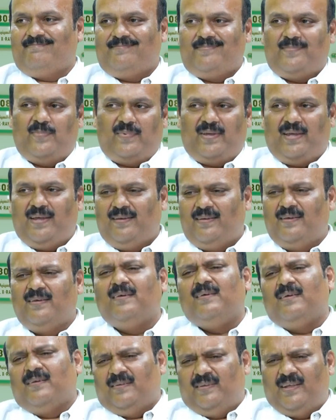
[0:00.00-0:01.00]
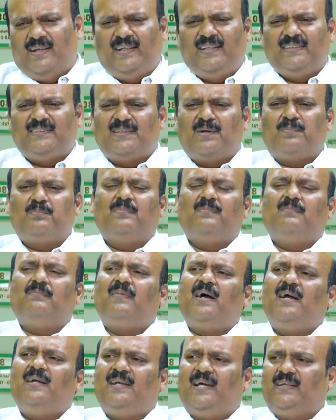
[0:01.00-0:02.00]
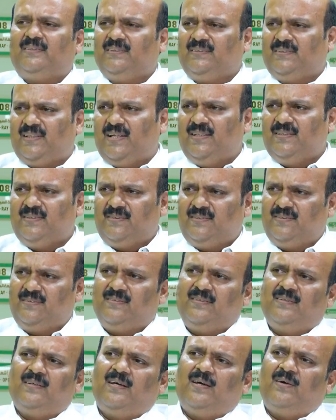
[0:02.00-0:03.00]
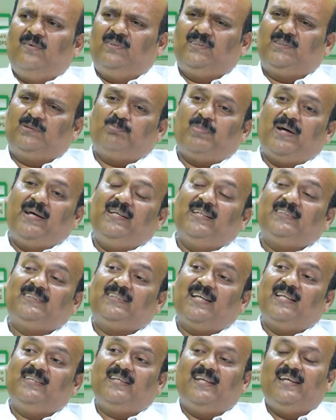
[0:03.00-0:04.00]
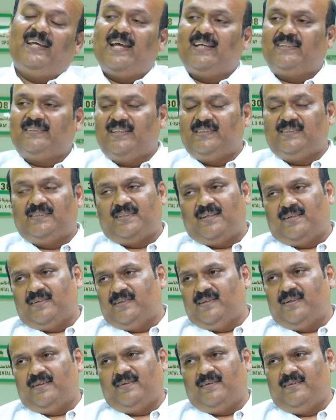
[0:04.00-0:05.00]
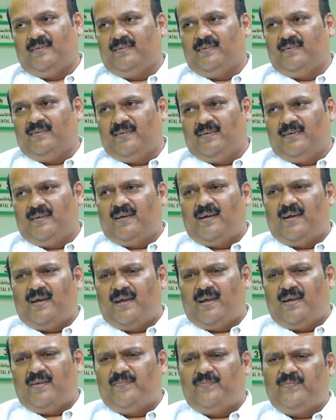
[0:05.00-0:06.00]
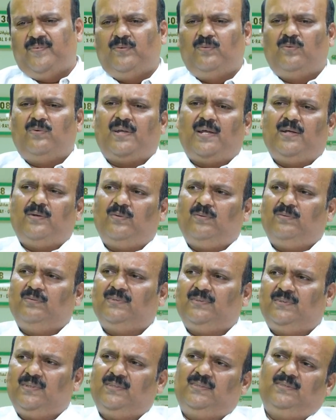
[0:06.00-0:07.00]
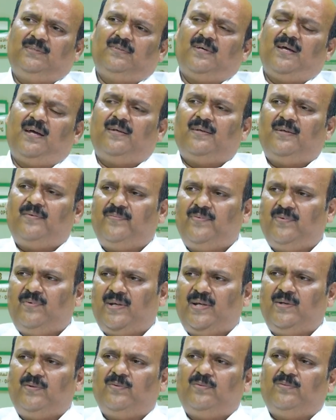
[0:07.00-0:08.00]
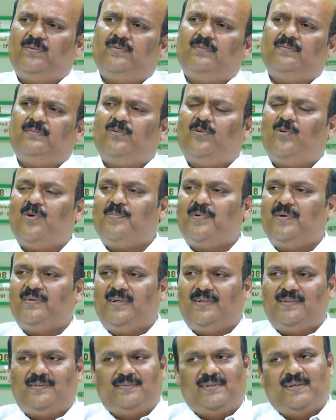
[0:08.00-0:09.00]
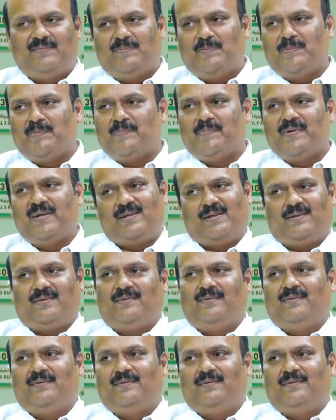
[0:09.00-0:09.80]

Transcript: Okay, they need some mild exercise. Spinal strengthening exercises are there. If you try to search and if you try to know about it, it will be better.